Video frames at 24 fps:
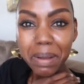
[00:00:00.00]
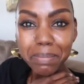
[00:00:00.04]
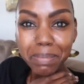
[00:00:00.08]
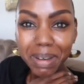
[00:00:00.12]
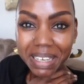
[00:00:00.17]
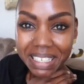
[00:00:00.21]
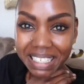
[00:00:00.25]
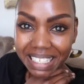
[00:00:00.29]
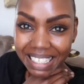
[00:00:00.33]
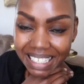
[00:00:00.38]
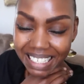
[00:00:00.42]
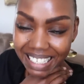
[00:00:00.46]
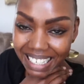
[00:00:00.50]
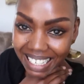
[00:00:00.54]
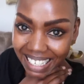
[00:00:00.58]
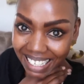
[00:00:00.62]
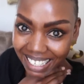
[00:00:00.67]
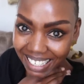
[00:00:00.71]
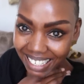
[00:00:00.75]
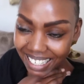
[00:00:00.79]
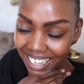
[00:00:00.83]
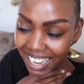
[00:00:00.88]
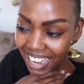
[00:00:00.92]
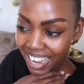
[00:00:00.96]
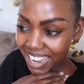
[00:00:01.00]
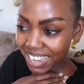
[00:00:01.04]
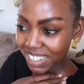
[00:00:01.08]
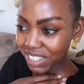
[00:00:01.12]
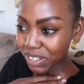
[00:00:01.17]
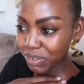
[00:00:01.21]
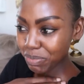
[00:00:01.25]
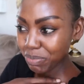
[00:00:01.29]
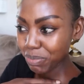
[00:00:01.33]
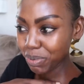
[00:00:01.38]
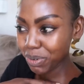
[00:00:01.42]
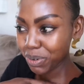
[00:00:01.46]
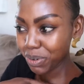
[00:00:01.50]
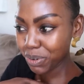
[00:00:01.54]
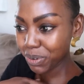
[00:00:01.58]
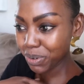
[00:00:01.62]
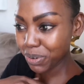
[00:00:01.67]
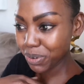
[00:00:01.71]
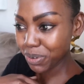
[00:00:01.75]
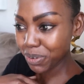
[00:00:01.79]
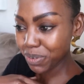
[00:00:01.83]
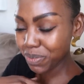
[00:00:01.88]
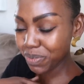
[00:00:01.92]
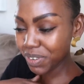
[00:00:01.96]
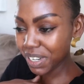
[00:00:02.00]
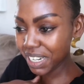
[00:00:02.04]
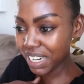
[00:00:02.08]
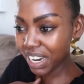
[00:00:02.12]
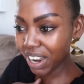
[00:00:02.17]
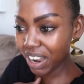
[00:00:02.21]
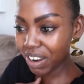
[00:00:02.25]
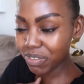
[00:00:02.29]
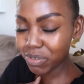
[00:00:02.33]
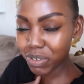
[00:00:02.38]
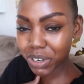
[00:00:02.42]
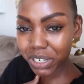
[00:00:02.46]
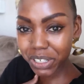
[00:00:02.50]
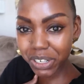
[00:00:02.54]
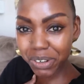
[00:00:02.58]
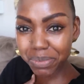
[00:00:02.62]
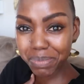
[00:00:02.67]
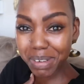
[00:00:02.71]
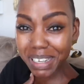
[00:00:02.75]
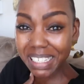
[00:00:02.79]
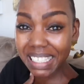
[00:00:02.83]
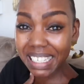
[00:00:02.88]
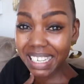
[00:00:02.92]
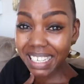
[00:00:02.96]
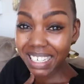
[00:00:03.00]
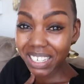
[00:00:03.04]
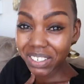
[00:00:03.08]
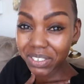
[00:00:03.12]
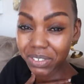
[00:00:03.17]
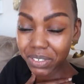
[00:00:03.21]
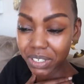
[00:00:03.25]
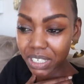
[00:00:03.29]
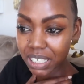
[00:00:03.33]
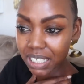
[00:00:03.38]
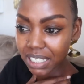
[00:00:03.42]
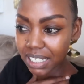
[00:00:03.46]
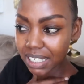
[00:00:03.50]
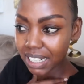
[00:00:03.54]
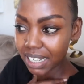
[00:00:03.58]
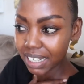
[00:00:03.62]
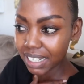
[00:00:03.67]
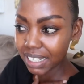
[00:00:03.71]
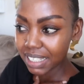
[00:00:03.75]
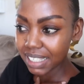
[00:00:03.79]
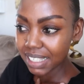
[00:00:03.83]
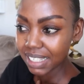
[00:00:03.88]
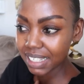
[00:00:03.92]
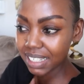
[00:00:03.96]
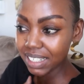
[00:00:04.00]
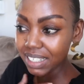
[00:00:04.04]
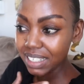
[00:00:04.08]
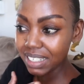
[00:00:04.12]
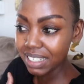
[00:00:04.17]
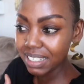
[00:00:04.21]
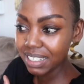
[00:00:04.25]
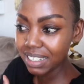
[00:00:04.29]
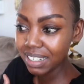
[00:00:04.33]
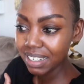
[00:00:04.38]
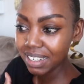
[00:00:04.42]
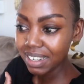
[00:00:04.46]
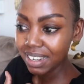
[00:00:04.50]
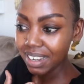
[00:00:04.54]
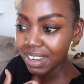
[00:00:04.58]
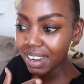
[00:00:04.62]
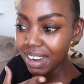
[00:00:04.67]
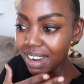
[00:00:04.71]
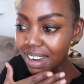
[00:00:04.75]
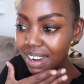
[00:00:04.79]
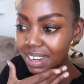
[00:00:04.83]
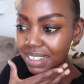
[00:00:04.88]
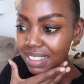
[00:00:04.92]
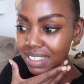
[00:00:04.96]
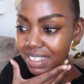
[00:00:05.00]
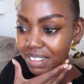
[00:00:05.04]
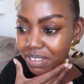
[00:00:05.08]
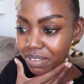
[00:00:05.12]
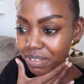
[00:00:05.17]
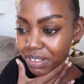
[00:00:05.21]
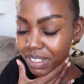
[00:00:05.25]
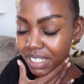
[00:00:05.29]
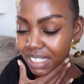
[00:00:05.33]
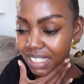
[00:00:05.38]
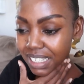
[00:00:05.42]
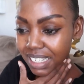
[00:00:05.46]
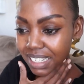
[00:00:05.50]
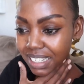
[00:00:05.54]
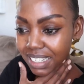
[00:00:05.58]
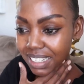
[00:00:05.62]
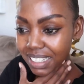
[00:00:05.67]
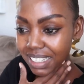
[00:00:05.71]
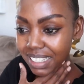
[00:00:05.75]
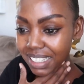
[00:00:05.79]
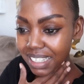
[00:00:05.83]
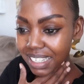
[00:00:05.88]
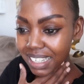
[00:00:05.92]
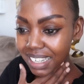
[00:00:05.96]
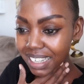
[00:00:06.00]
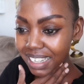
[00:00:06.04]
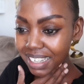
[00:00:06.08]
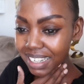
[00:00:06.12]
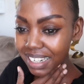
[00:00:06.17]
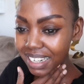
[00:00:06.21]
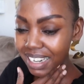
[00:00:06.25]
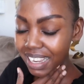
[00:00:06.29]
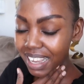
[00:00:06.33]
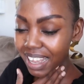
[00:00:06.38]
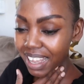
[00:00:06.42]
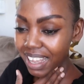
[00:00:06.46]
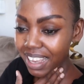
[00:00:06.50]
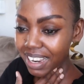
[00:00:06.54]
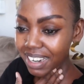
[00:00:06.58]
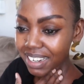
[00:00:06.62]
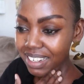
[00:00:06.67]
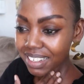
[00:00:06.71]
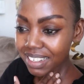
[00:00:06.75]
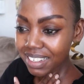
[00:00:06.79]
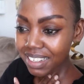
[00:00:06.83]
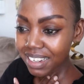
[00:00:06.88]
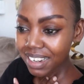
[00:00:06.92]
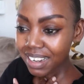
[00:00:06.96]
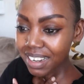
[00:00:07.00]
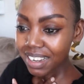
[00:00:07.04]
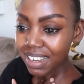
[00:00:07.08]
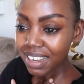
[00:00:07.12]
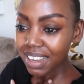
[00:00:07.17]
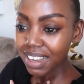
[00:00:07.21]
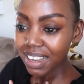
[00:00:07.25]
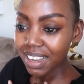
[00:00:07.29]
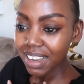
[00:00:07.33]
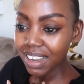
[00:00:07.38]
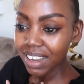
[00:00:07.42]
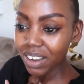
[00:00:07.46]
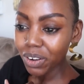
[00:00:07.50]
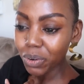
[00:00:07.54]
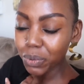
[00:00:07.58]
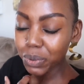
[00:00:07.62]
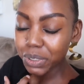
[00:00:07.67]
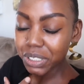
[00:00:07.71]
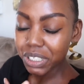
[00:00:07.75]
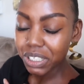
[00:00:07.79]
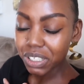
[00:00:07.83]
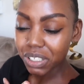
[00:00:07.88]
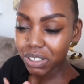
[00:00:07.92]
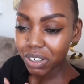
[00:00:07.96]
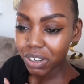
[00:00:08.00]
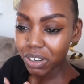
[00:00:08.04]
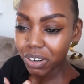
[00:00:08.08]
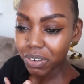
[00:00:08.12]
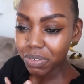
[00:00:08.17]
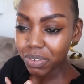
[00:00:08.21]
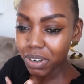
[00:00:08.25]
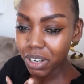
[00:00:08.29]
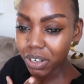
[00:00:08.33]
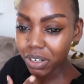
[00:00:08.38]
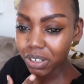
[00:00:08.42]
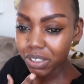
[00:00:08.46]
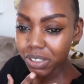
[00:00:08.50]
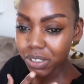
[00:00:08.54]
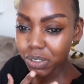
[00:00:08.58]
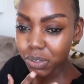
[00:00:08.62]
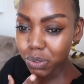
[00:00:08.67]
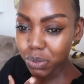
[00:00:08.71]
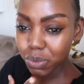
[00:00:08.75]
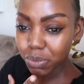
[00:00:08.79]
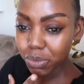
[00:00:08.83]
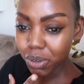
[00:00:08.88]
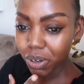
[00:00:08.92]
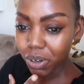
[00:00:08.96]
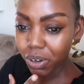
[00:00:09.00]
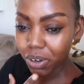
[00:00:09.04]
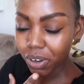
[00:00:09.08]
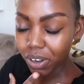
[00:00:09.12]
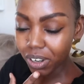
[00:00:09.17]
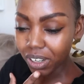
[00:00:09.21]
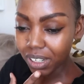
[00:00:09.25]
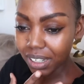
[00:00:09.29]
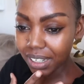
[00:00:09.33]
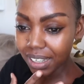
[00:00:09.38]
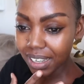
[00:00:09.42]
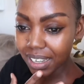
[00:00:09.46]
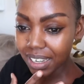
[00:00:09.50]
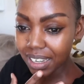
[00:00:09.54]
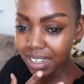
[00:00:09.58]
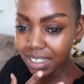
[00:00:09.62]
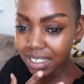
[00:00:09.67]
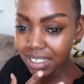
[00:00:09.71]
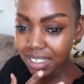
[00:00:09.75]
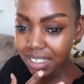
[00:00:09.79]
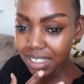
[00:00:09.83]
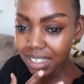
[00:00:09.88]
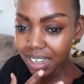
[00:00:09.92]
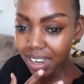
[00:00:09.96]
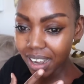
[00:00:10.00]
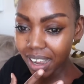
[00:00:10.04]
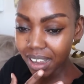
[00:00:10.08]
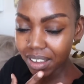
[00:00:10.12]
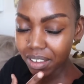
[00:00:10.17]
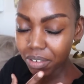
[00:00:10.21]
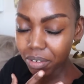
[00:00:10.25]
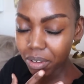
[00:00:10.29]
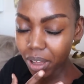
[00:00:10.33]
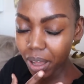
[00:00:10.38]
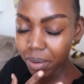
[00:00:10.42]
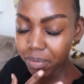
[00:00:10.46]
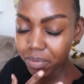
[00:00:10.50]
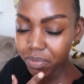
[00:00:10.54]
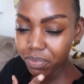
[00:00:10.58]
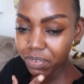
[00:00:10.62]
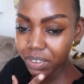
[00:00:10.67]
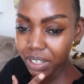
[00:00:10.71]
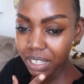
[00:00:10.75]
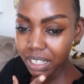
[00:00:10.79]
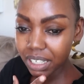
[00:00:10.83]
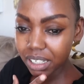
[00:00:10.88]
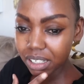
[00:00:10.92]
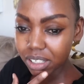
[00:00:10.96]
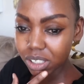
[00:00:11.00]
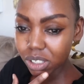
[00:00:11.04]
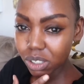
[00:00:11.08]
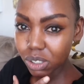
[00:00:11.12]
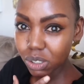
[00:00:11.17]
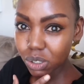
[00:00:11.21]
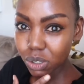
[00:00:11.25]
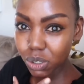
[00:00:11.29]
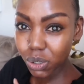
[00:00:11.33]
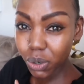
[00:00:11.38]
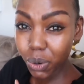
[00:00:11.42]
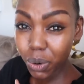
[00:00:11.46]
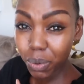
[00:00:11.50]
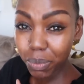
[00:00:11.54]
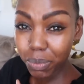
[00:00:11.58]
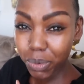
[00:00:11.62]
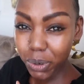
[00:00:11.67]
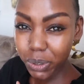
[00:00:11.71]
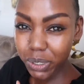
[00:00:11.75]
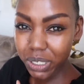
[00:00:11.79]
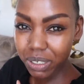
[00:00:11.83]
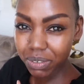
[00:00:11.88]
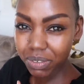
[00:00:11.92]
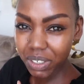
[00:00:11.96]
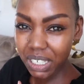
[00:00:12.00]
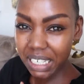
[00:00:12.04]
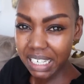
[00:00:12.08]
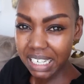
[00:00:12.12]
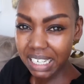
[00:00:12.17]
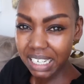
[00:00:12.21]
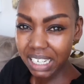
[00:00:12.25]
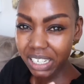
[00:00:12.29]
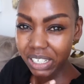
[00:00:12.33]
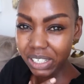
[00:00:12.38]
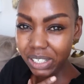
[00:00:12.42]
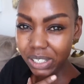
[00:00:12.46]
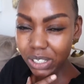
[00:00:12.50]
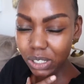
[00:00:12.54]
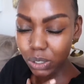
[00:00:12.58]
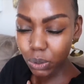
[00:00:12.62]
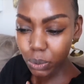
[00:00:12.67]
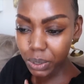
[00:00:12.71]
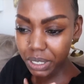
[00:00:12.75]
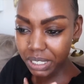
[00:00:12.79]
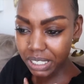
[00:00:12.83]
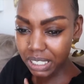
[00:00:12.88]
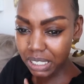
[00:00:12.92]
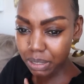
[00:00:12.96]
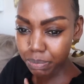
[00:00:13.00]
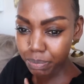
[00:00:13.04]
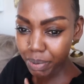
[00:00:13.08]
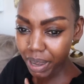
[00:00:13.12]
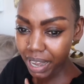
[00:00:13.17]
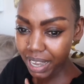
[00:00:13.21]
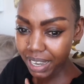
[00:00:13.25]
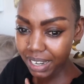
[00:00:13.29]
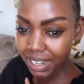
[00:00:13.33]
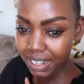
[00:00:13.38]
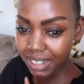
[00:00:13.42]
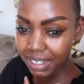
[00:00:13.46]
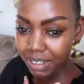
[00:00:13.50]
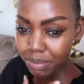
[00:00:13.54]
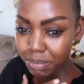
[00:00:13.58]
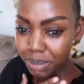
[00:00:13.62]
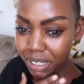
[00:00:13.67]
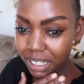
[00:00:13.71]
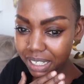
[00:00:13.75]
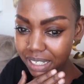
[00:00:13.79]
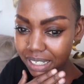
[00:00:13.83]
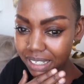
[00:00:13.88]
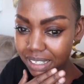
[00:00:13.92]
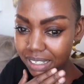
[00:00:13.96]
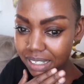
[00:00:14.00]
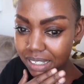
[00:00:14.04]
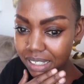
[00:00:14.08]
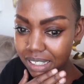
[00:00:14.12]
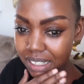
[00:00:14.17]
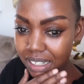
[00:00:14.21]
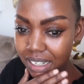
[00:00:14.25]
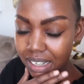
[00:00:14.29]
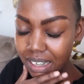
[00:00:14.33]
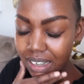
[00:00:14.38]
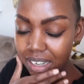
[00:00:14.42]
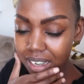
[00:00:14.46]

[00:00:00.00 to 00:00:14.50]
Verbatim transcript: my skin has improved and how I've worked on my skin and really like seen a difference in the skin and we just got off a Zoom call and I am feeling so motivated and so inspired because